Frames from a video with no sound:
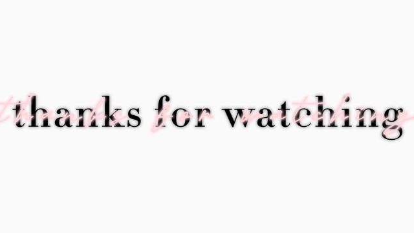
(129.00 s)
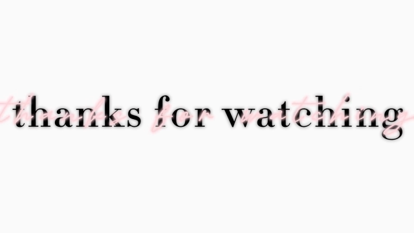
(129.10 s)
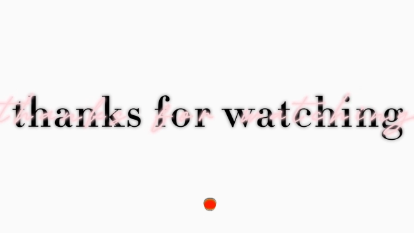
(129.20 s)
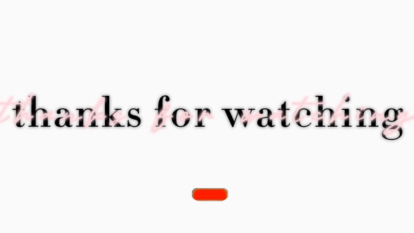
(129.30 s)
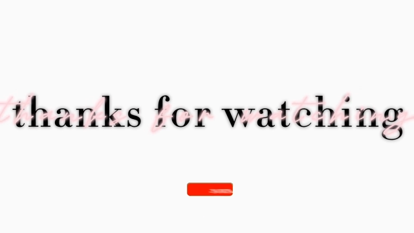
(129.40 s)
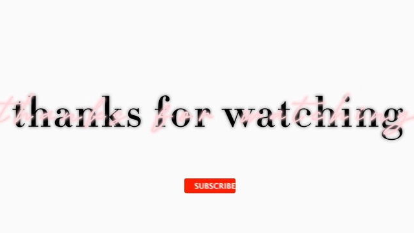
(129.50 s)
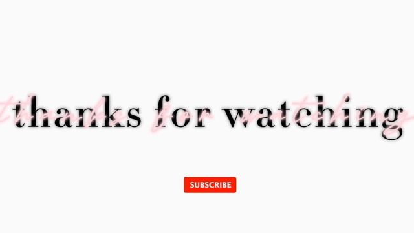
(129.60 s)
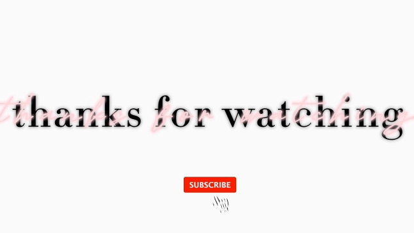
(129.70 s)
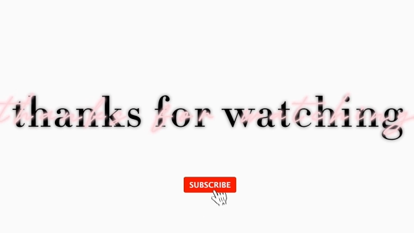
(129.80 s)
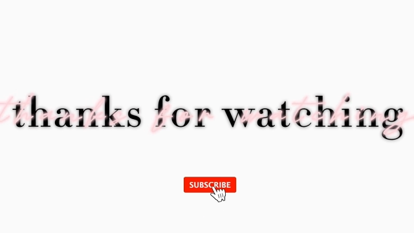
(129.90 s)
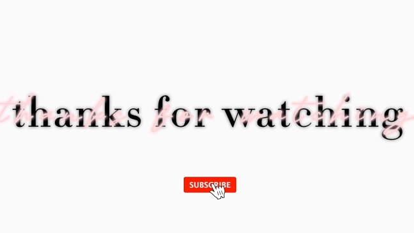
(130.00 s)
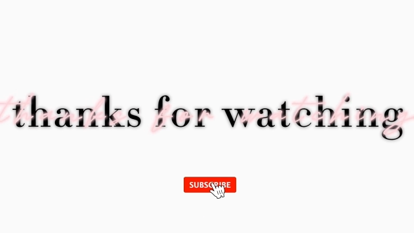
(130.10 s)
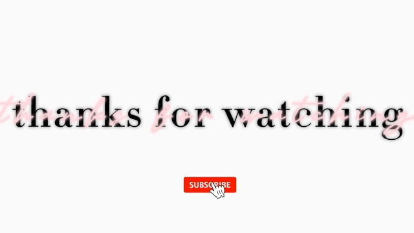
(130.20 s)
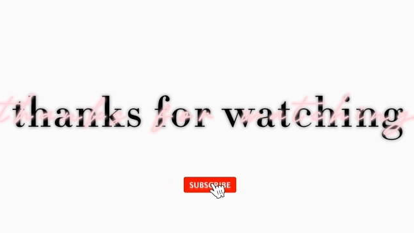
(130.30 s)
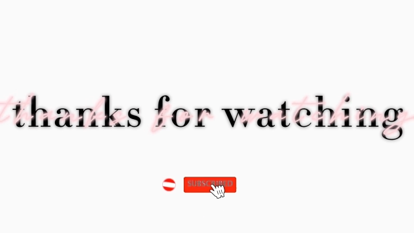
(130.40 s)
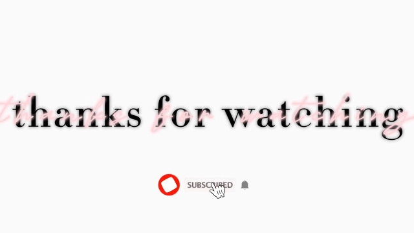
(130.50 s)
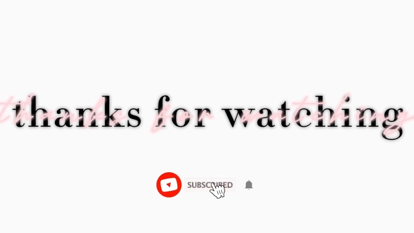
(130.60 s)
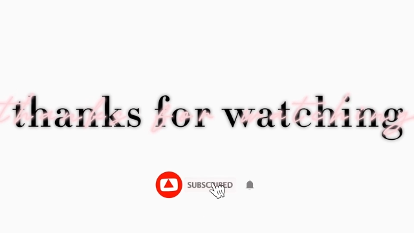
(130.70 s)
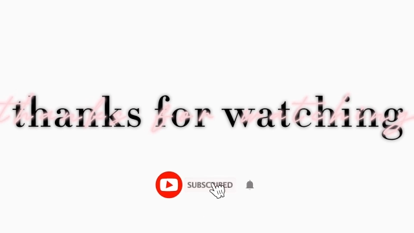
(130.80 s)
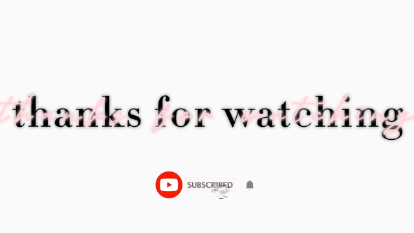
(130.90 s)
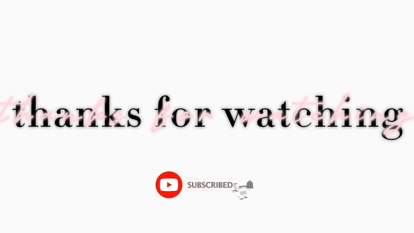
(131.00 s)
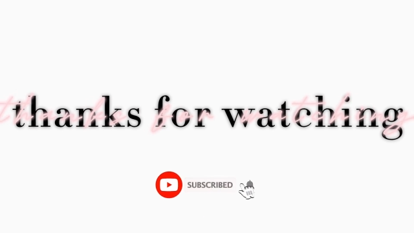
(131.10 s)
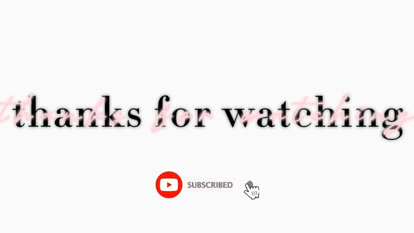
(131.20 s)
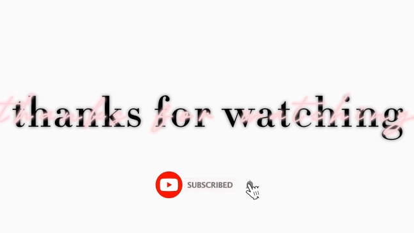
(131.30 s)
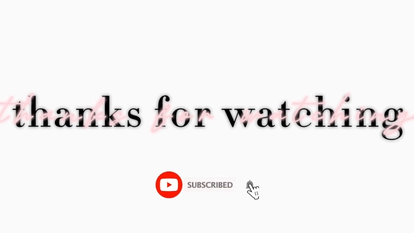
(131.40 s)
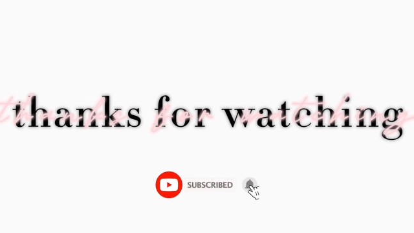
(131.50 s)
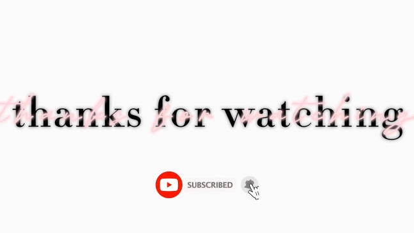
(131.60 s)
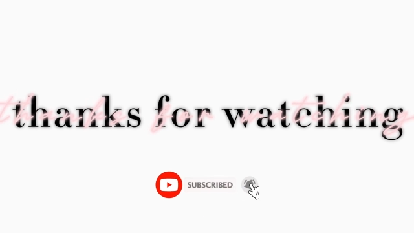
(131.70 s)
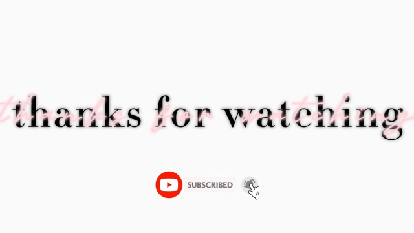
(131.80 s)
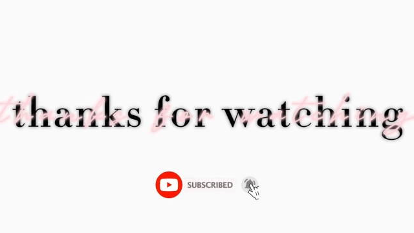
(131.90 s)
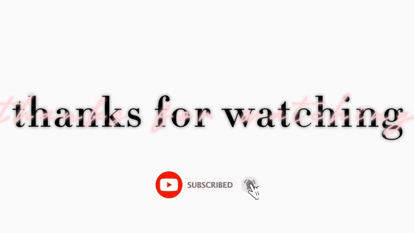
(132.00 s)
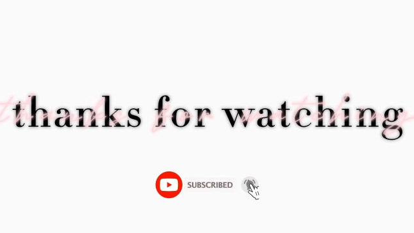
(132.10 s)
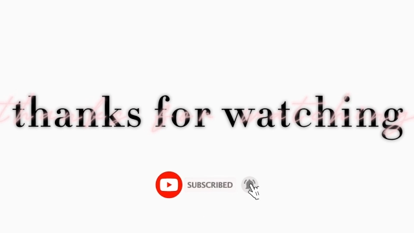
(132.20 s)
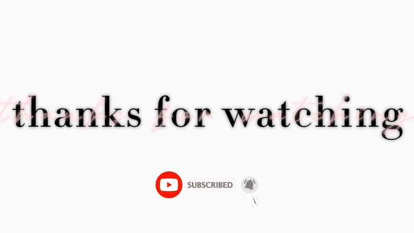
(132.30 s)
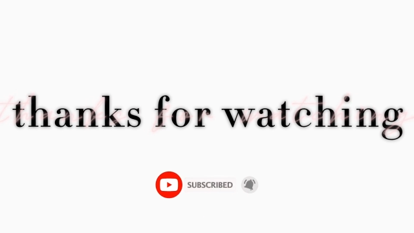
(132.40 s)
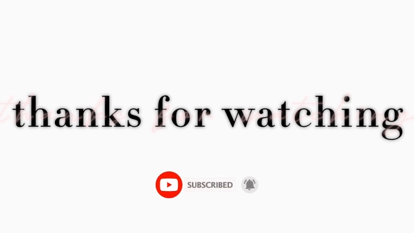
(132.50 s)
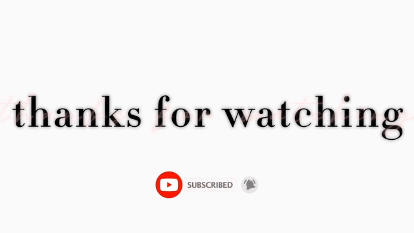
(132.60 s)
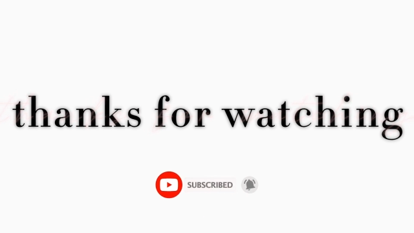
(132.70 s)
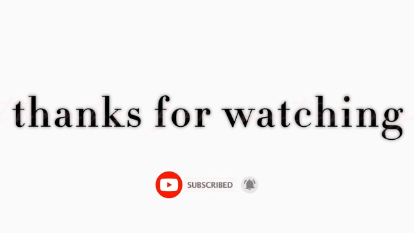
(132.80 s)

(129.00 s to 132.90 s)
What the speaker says: [unreadable: no face in view]